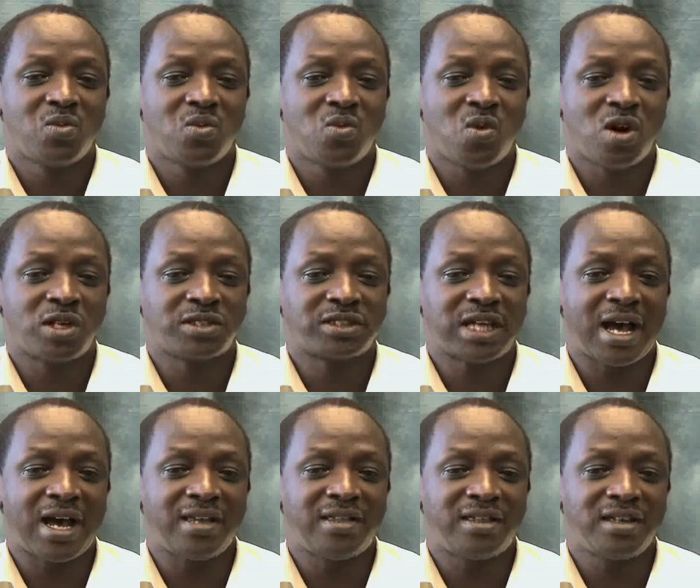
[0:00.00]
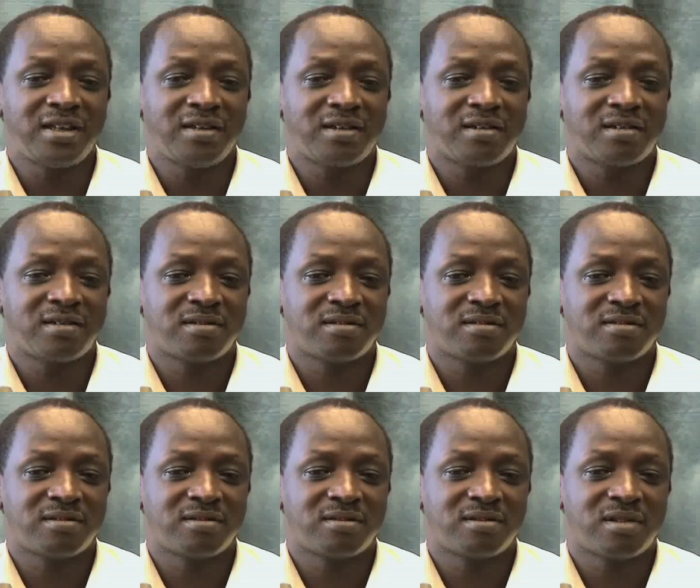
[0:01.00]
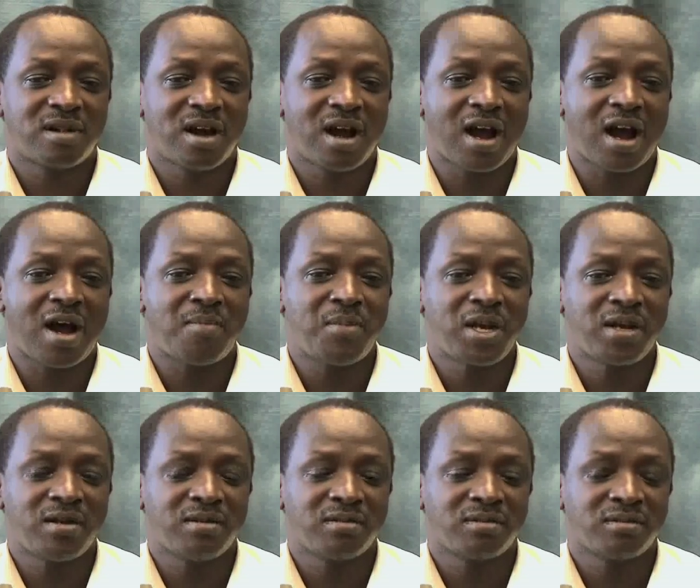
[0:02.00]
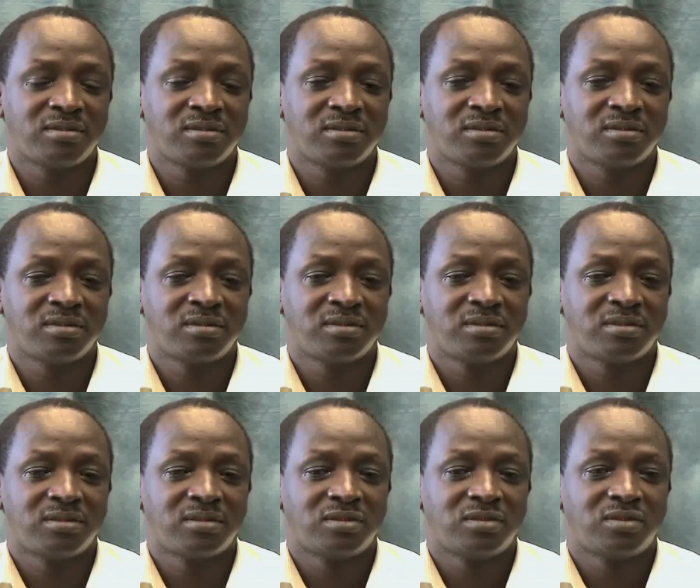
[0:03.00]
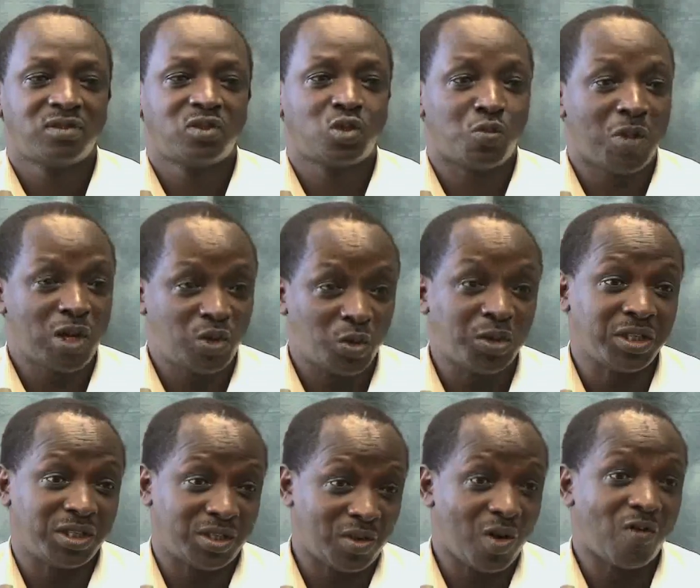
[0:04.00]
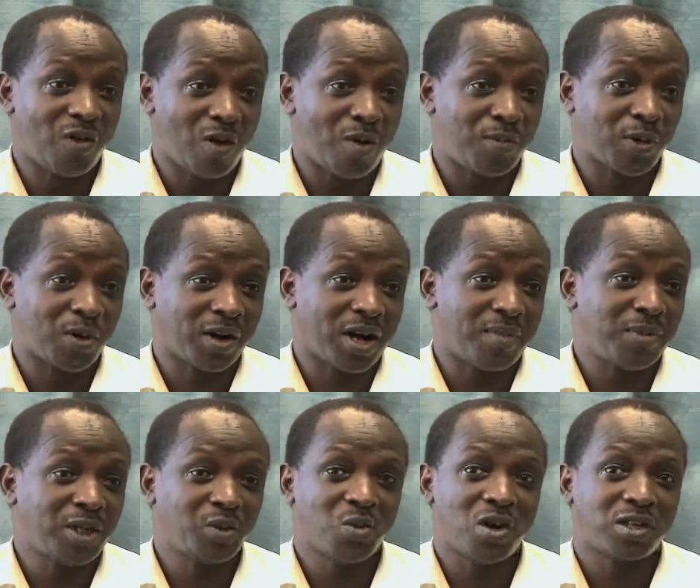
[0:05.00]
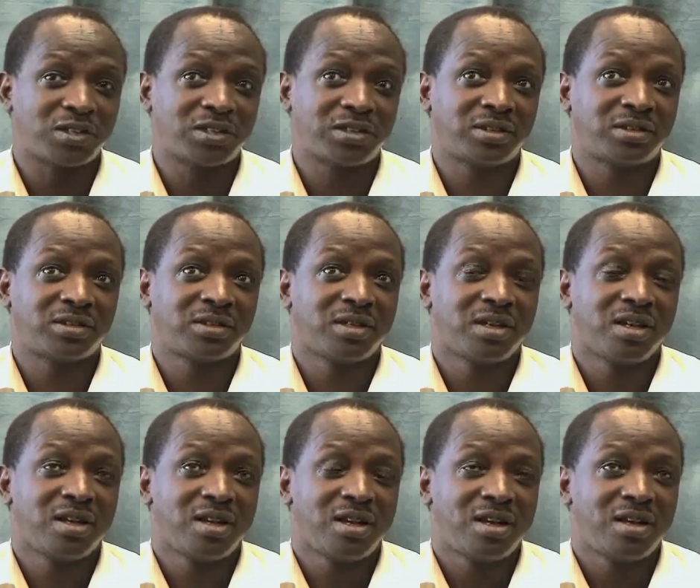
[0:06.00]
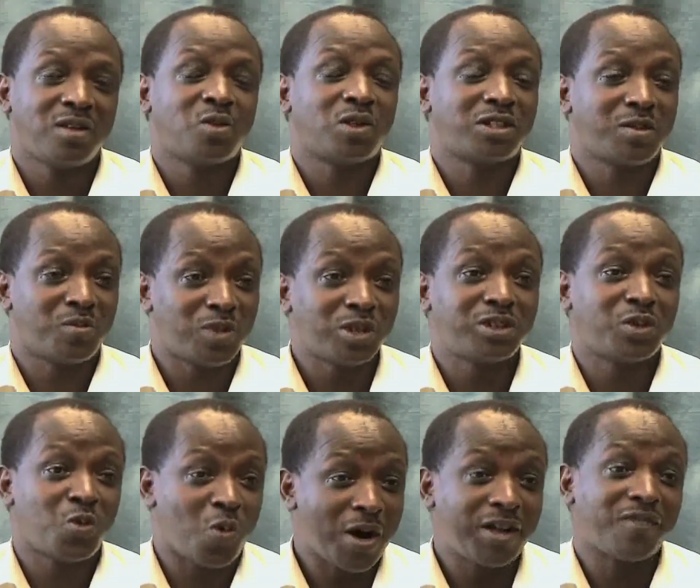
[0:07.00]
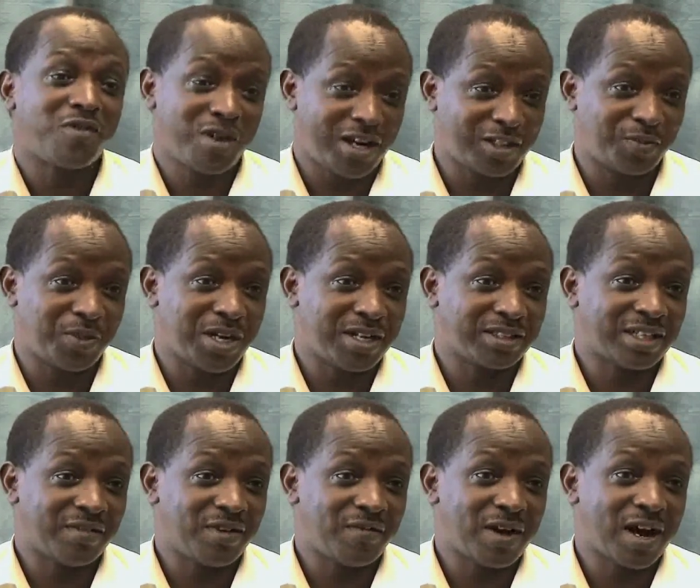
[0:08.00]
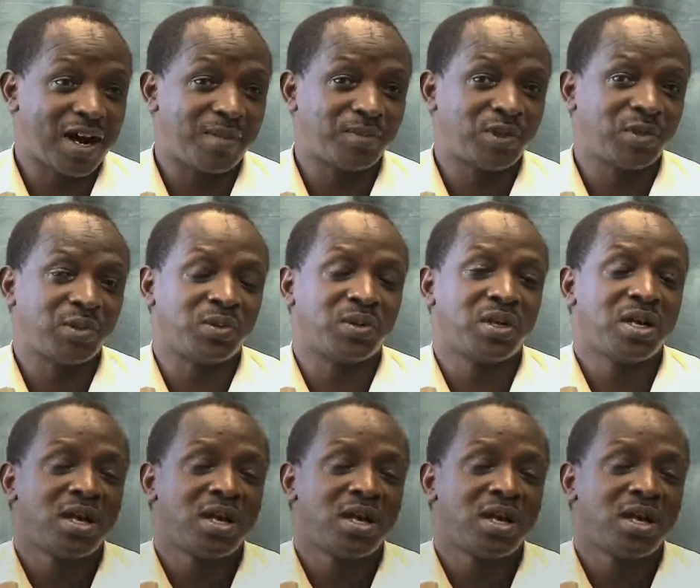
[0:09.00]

was, I think, coming to maturity of our program. It was, it was the most wonderful experience I've ever come through.